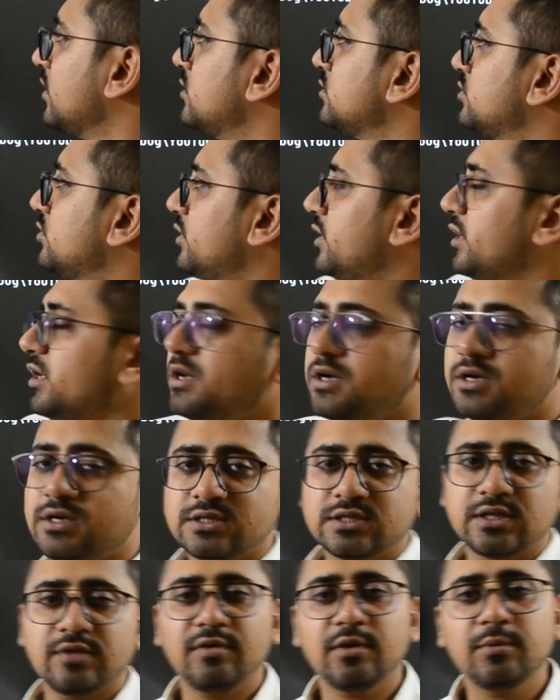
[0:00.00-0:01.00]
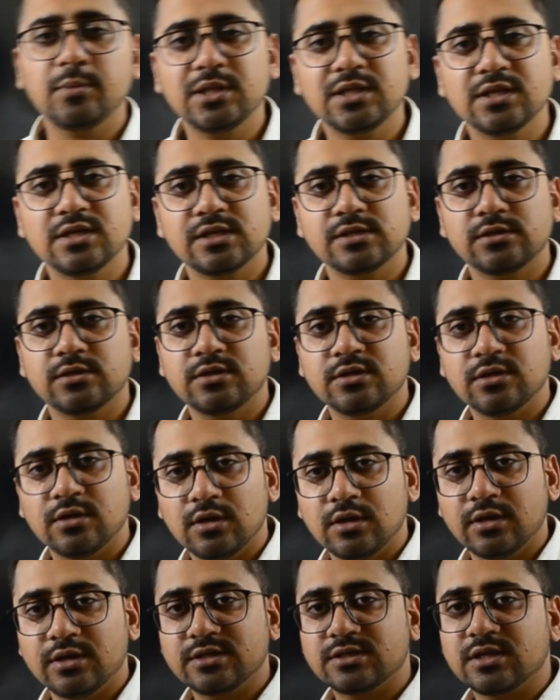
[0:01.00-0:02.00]
So here it is giving me
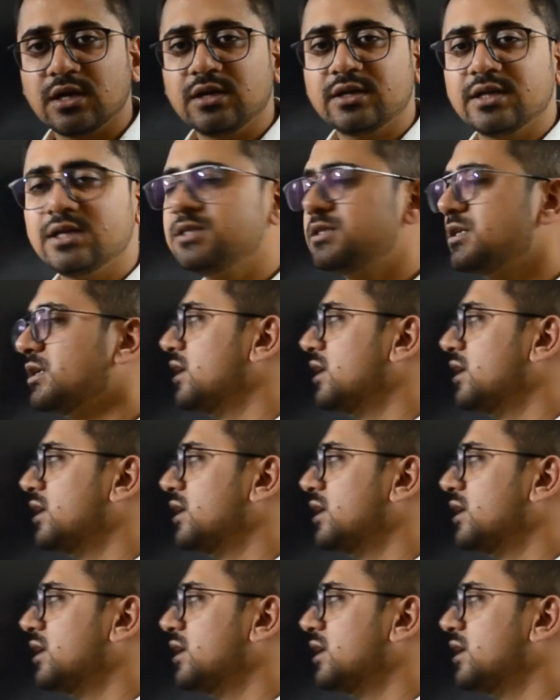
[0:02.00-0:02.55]
the result as